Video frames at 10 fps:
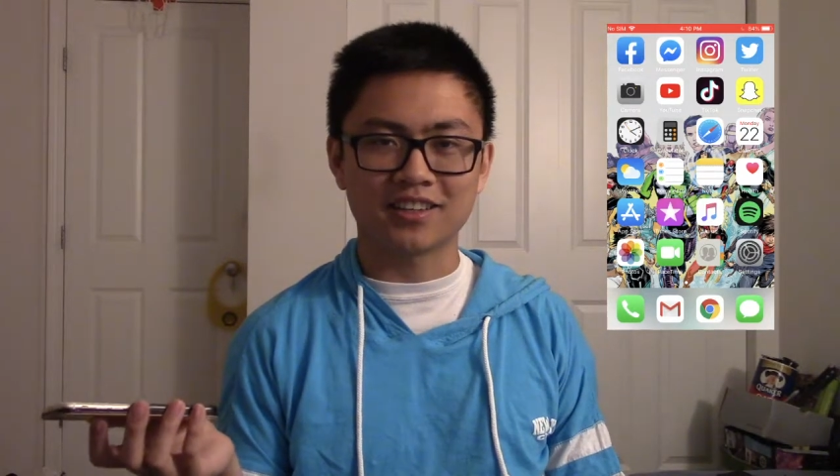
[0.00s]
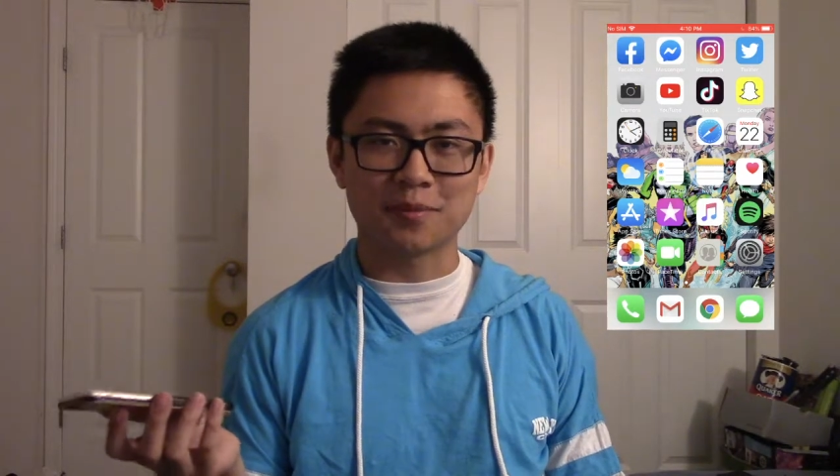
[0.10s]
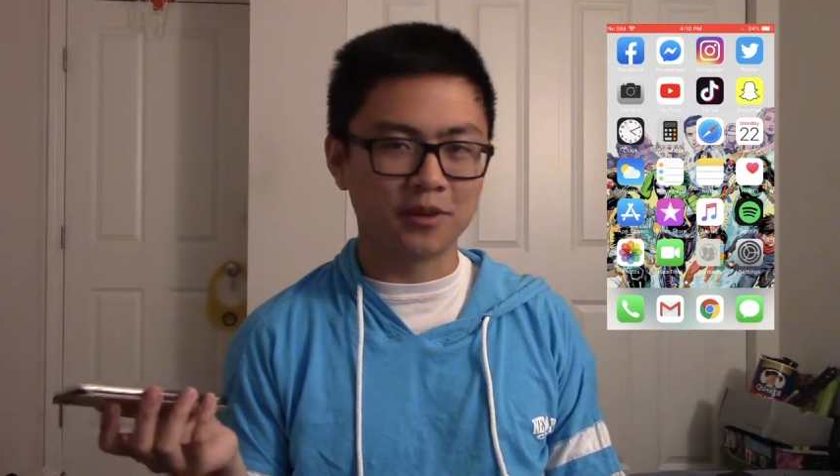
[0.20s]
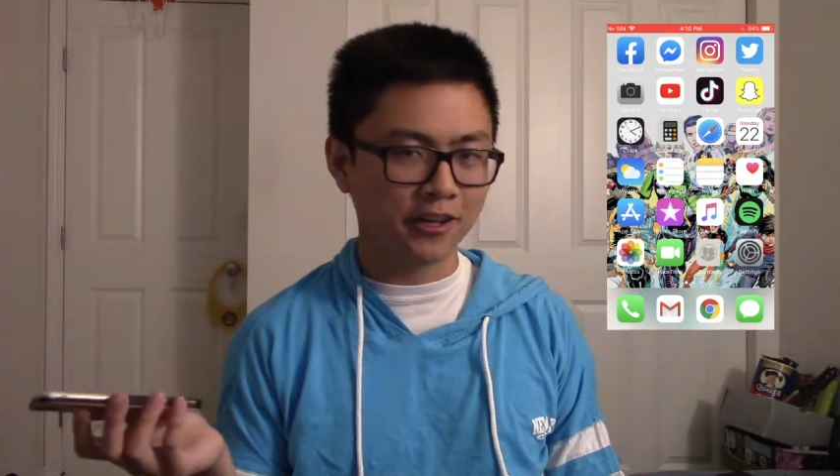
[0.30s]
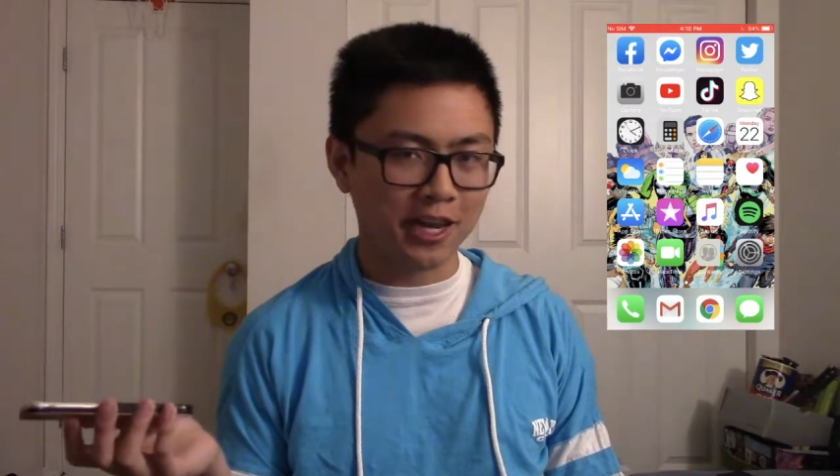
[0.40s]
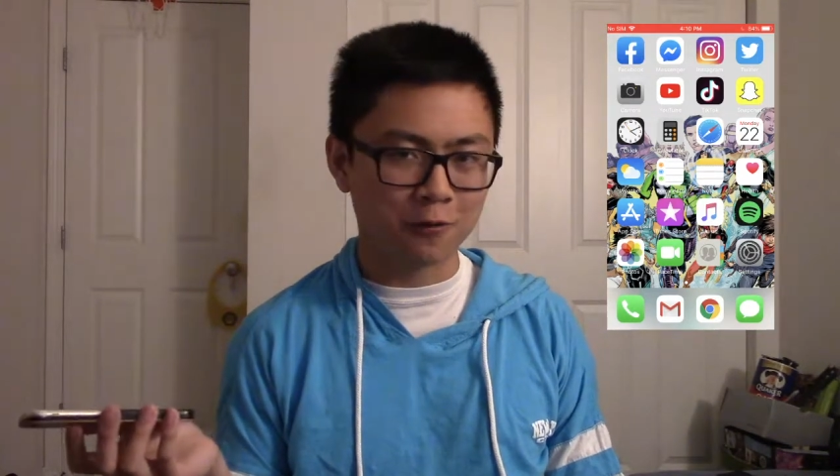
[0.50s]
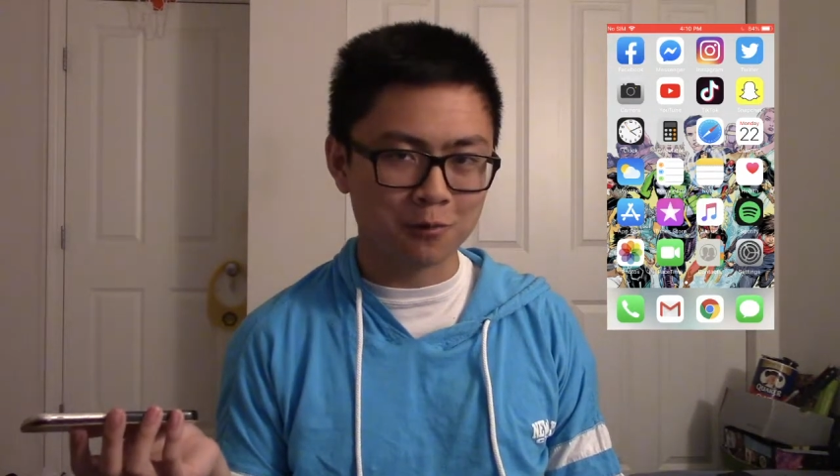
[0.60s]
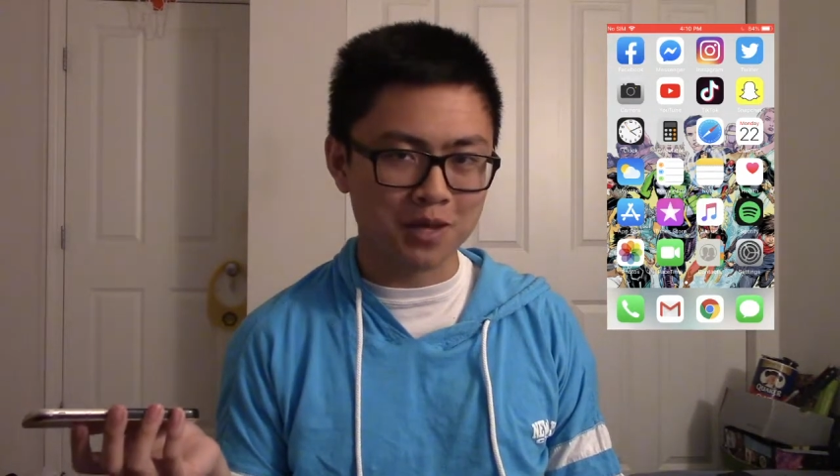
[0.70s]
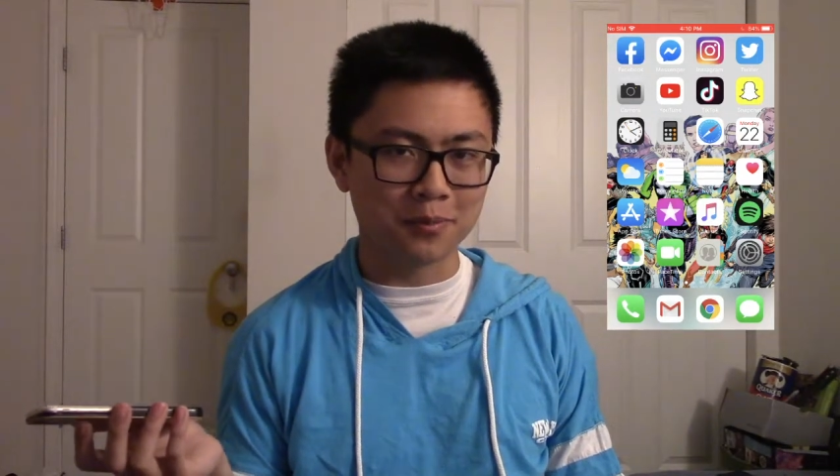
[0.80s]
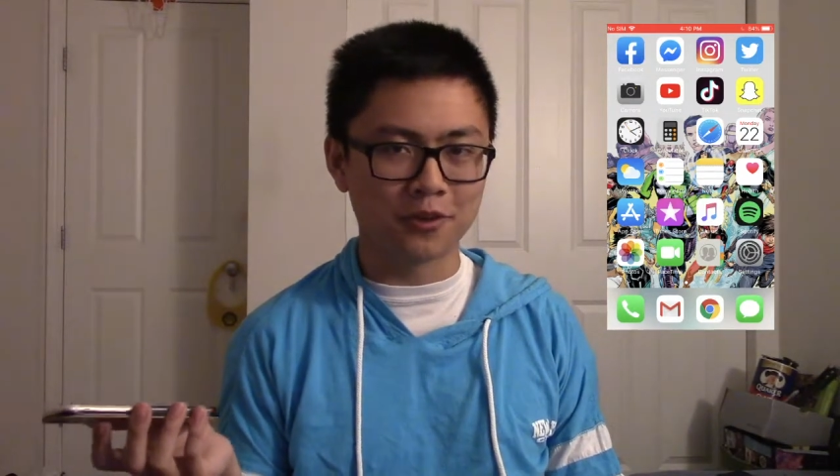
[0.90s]
to communicate
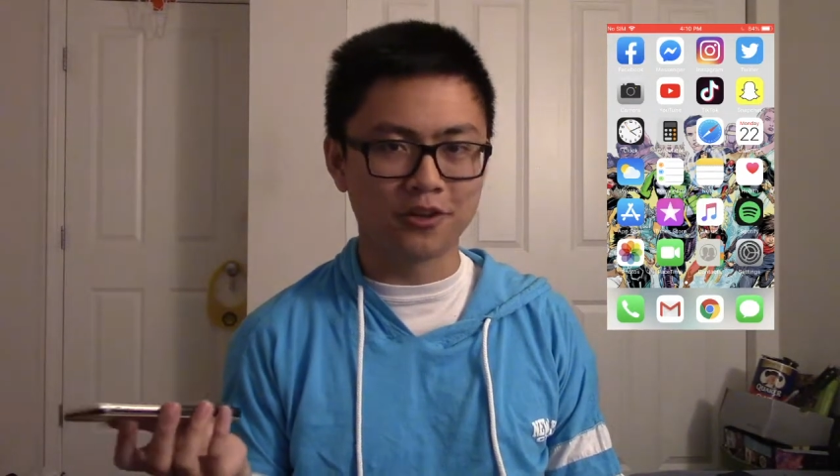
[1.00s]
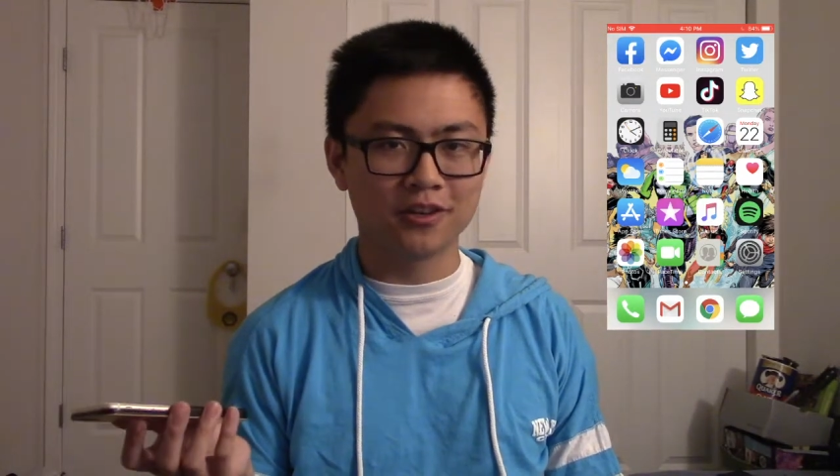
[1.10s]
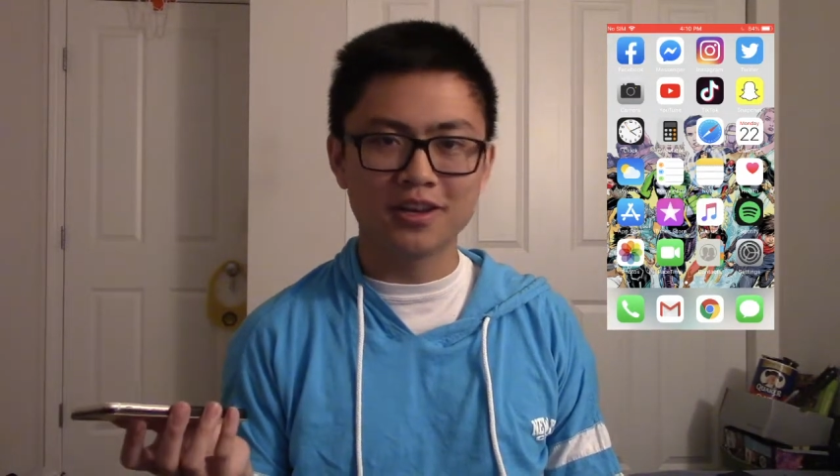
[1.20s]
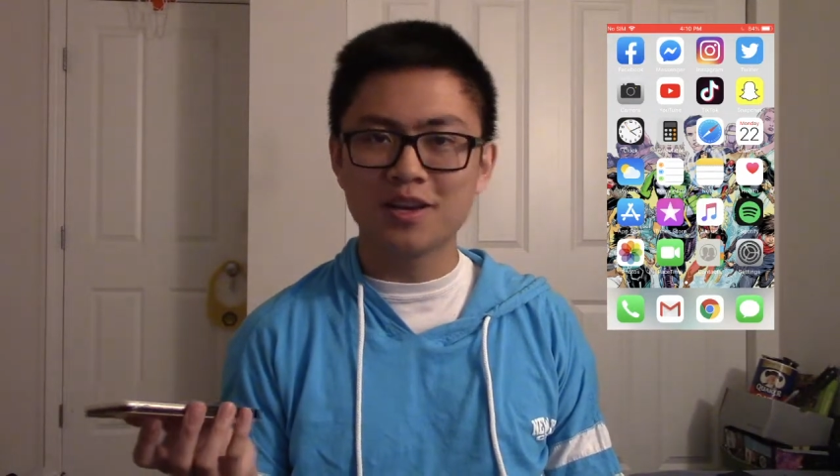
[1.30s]
with people